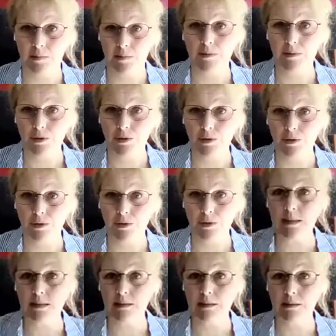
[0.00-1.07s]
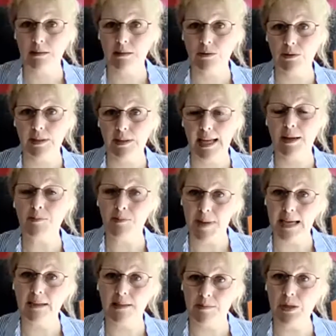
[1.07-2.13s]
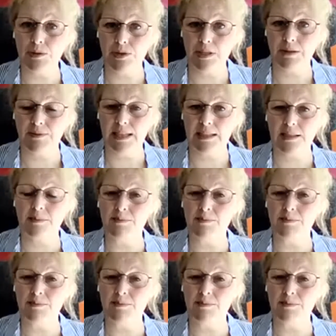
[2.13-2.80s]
Use it. Okay, make the most of it.